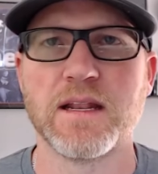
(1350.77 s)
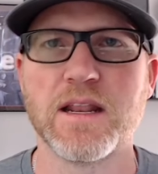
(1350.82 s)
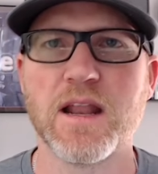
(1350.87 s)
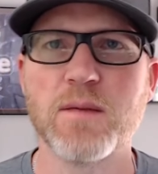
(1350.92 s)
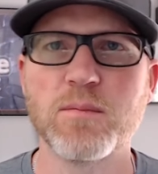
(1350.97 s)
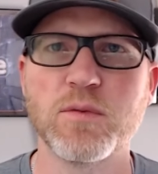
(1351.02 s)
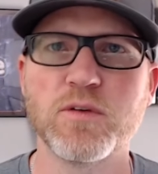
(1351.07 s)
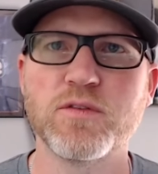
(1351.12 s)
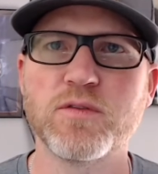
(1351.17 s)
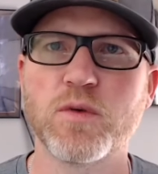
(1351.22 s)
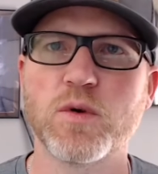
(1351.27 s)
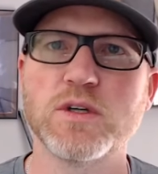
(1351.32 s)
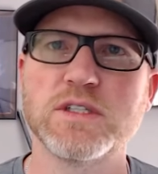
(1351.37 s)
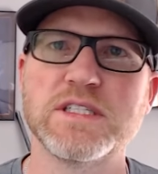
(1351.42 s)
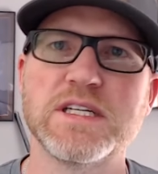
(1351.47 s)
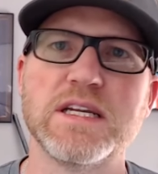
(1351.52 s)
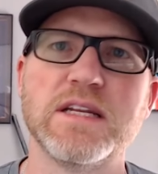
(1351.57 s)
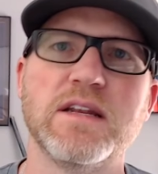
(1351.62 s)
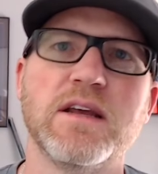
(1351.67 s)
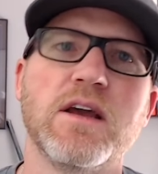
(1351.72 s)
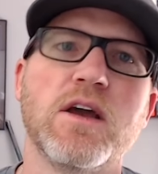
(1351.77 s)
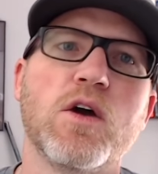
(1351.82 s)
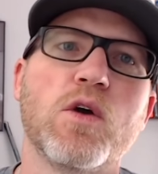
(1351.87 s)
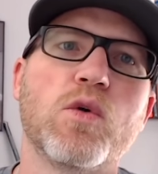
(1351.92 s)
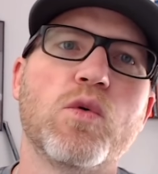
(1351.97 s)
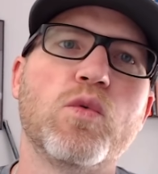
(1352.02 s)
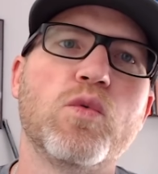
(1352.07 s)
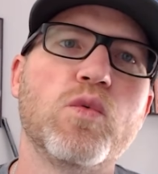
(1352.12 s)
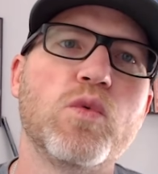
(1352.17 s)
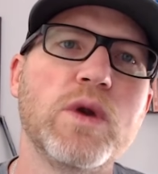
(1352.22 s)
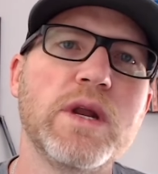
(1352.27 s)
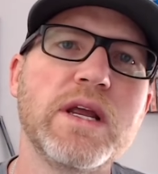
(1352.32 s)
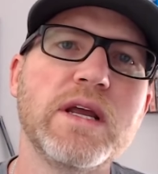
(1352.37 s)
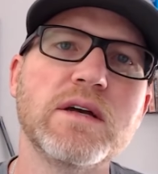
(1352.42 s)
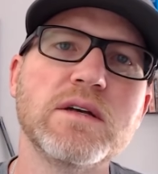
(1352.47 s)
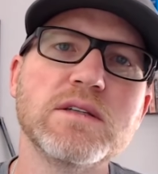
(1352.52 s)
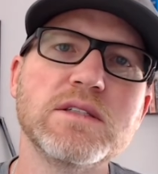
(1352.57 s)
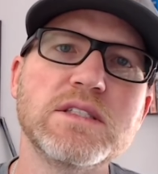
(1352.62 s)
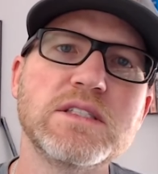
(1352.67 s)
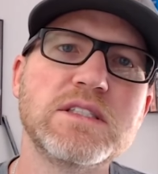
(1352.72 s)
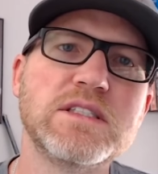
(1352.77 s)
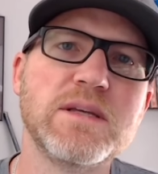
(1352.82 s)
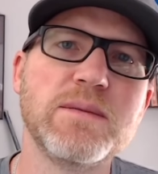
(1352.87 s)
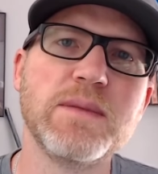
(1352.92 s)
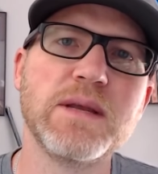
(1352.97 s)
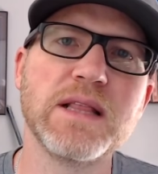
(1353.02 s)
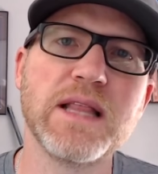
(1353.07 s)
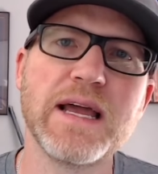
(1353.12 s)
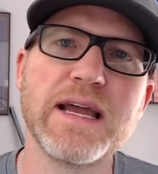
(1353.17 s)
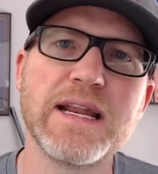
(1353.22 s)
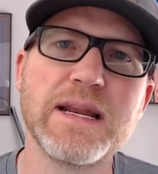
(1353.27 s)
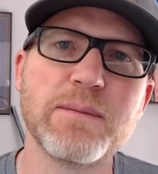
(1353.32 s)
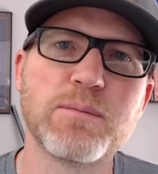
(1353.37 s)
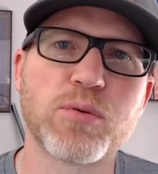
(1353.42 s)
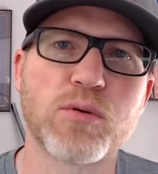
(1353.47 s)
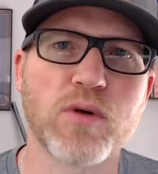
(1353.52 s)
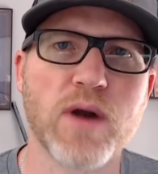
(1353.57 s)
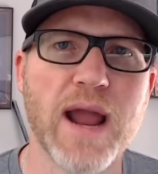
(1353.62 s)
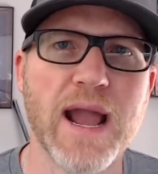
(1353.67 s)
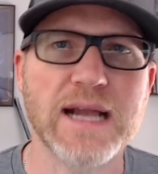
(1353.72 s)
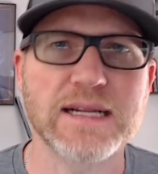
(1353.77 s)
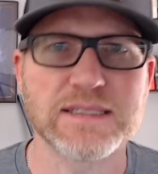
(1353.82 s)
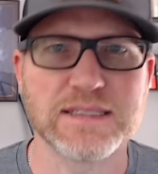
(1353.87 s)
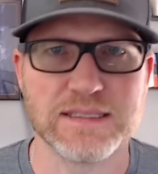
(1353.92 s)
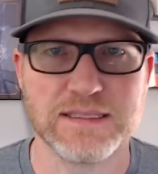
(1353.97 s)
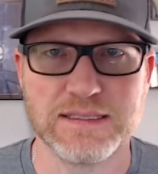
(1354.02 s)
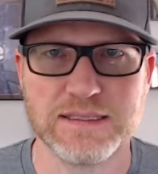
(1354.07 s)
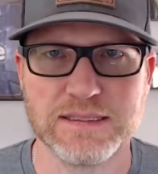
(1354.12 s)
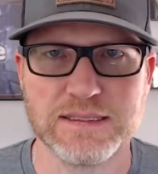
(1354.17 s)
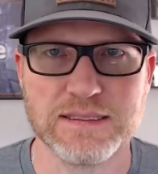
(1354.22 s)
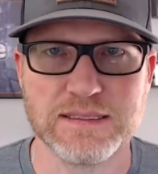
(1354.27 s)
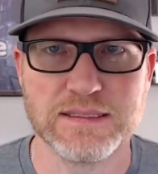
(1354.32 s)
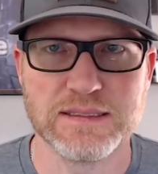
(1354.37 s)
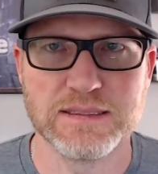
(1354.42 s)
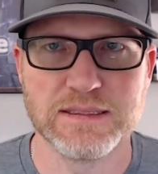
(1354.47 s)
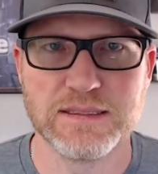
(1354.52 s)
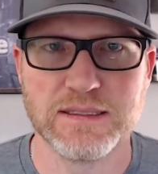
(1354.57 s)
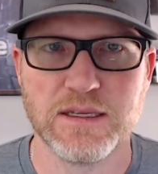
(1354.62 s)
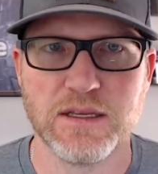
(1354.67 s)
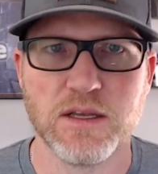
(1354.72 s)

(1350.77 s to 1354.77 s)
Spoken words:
Number 14, real simulated practices.